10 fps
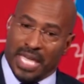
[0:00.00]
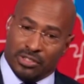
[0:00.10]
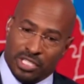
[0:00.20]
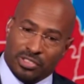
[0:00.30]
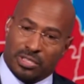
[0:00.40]

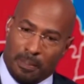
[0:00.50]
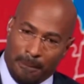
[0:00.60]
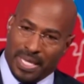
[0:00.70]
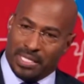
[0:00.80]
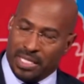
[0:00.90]
And this is a
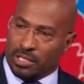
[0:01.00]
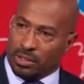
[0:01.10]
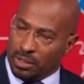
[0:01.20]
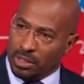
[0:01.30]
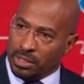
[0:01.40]
big
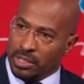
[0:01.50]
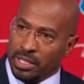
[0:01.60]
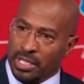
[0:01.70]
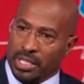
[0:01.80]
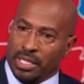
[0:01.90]
deal
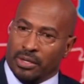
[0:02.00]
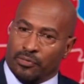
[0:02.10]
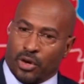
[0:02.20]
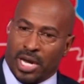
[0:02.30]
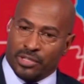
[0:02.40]

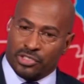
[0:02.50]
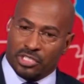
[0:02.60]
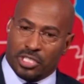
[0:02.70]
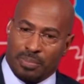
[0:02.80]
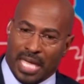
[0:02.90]
for us
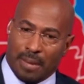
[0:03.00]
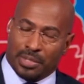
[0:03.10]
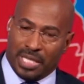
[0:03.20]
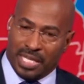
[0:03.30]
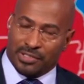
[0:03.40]
just to be
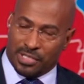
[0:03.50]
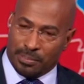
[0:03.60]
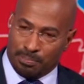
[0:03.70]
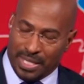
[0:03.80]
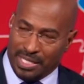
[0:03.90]
able to get
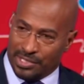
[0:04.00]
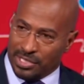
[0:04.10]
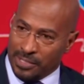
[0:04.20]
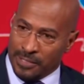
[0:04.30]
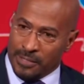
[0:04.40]
some
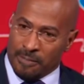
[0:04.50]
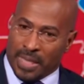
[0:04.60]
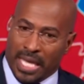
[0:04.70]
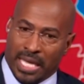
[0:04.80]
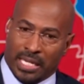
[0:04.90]
peace
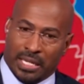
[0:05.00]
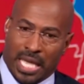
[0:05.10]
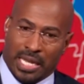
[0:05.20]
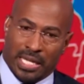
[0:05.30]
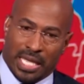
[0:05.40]
and,
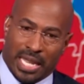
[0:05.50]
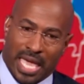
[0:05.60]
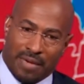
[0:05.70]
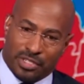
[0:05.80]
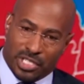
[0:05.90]
and, and, and
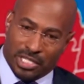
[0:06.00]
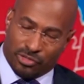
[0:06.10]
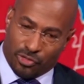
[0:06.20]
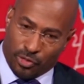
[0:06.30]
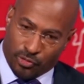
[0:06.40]
have a
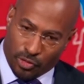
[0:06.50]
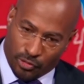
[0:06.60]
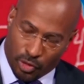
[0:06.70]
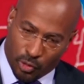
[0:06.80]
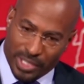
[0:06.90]
chance for, for,
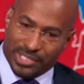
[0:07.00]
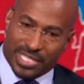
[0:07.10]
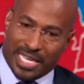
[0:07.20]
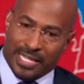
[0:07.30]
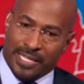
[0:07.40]
for a
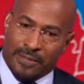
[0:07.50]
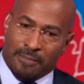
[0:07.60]
reset.